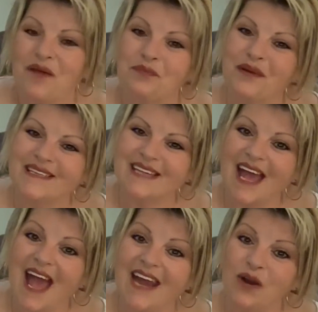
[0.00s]
But
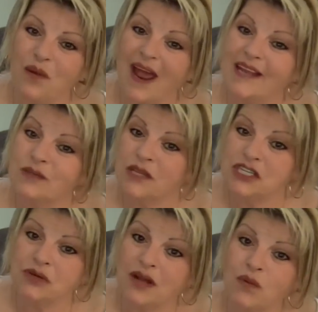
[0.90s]
anyway, I just want to
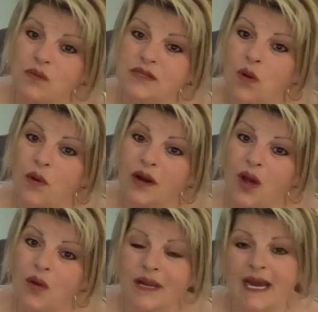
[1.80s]
let you know what was going on,